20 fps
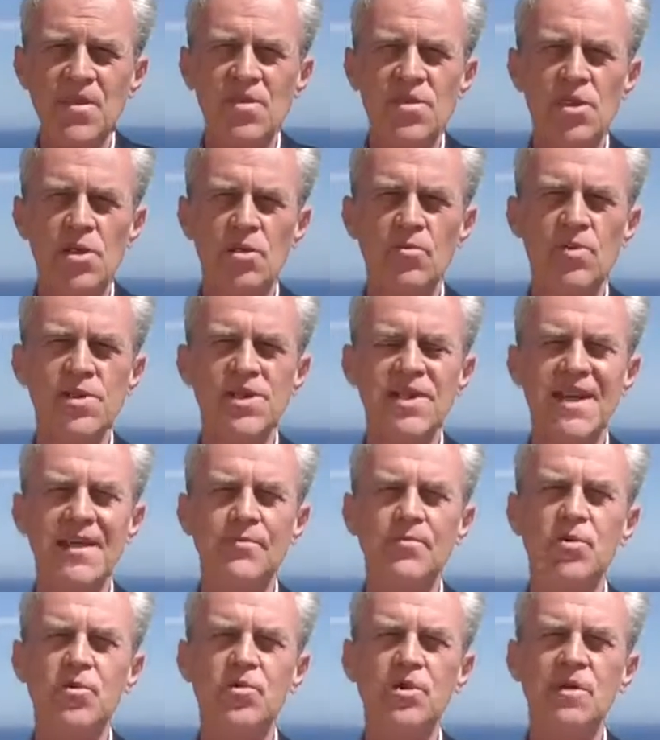So with
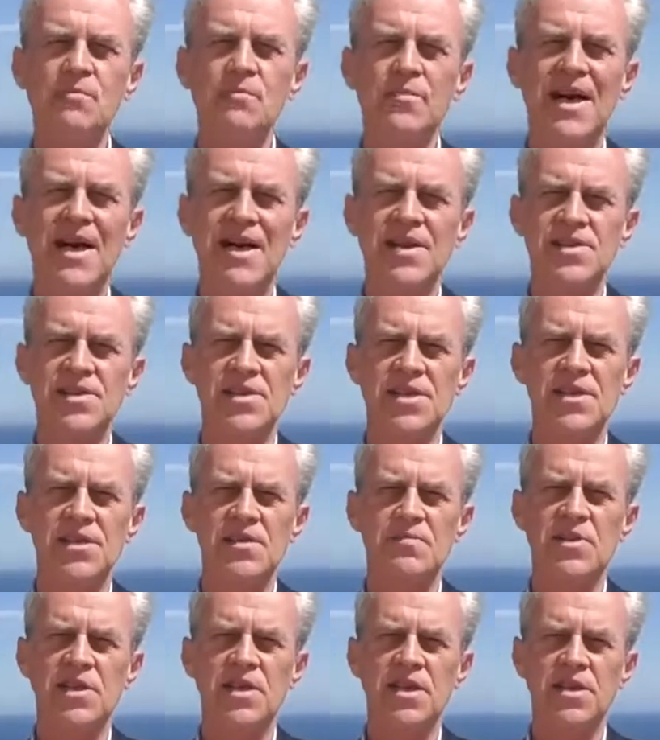Neptune in
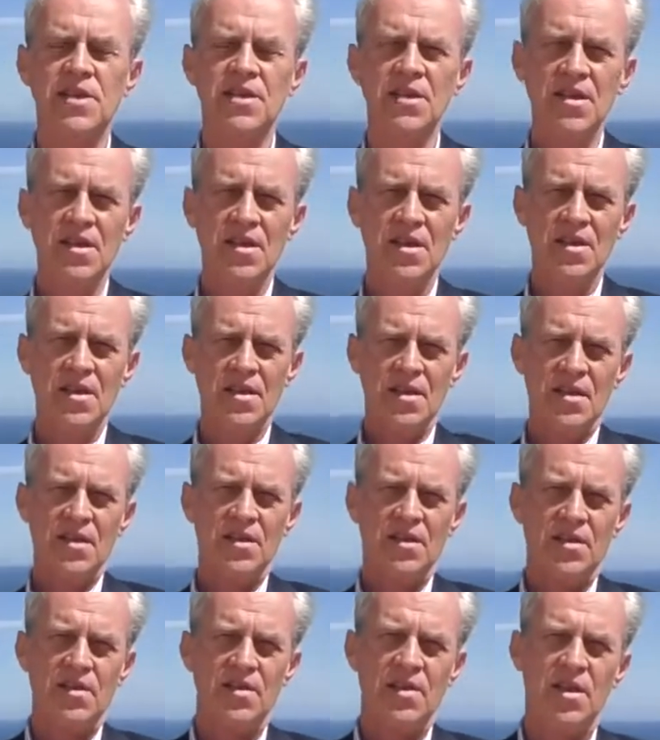Pisces being
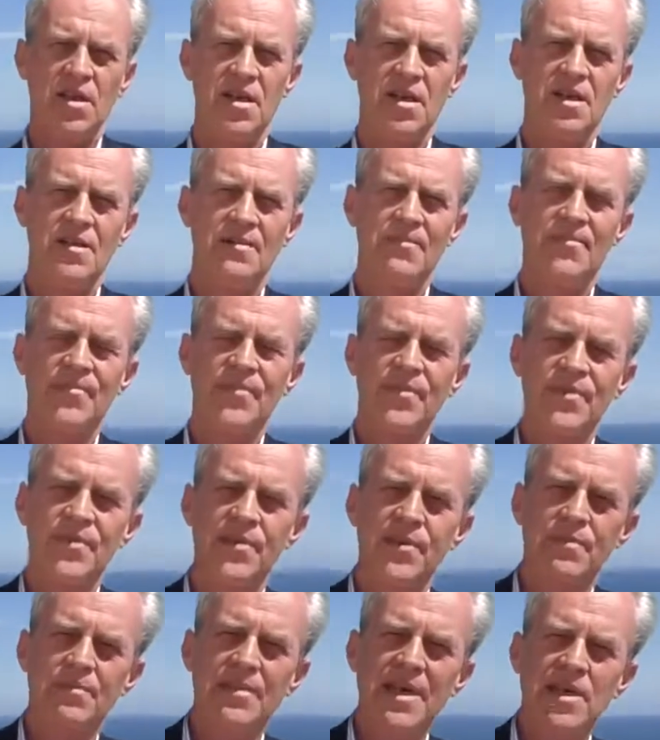
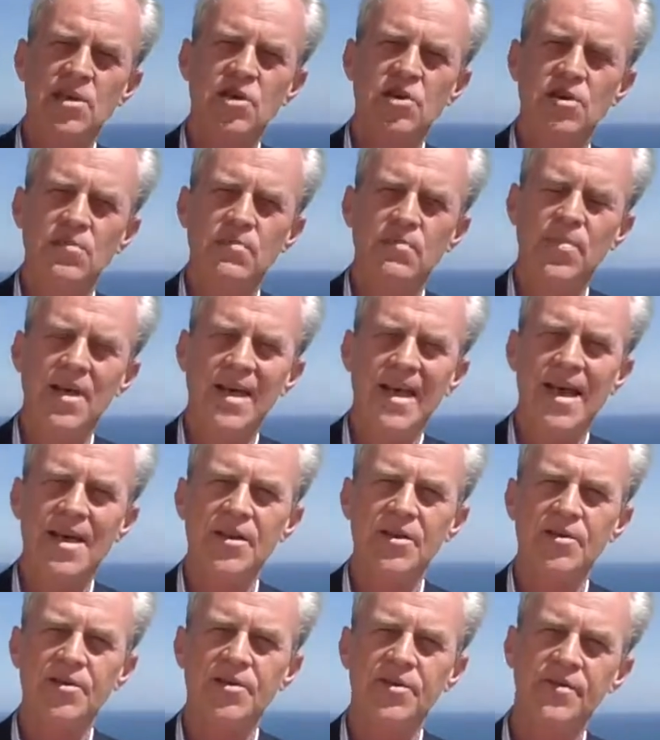the major
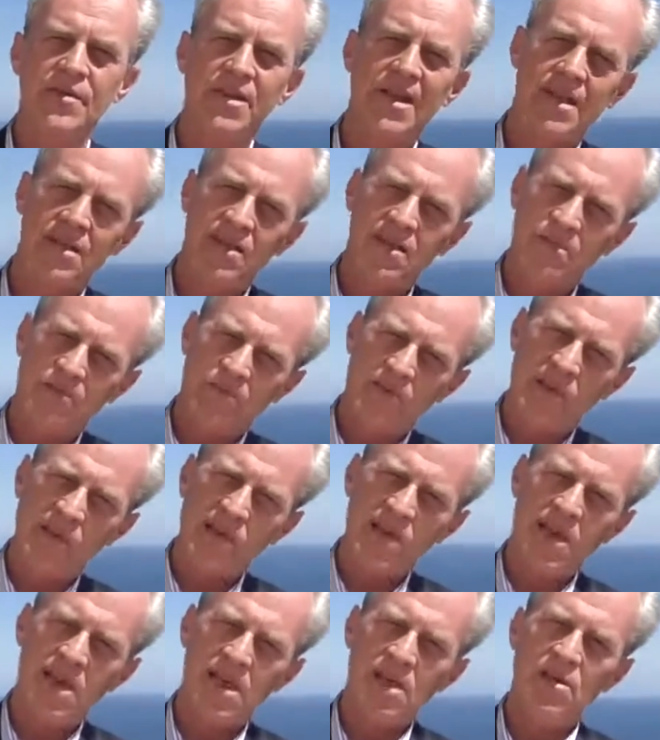planet, like the
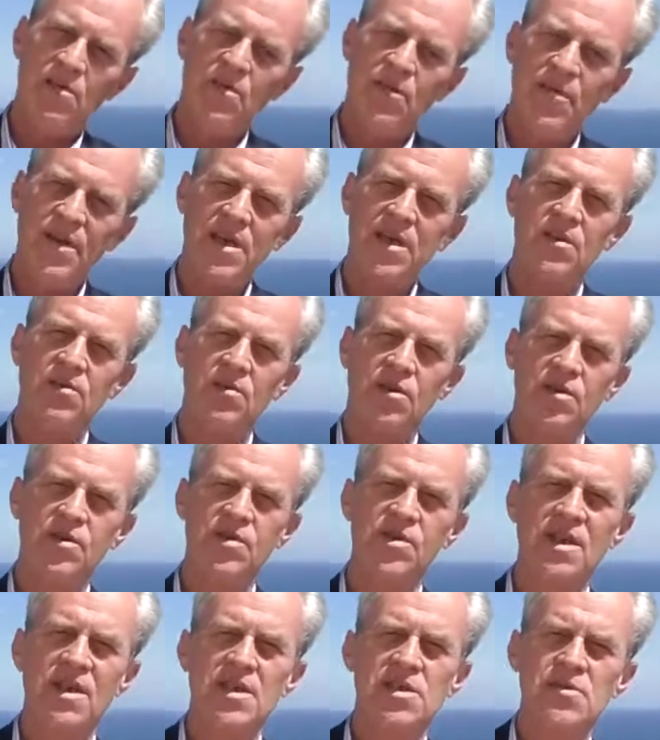king figure on a
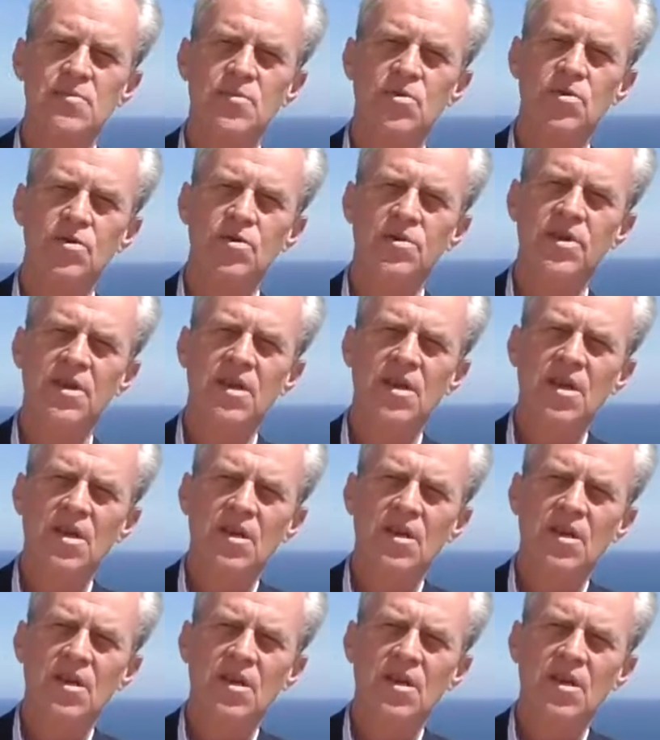chessboard,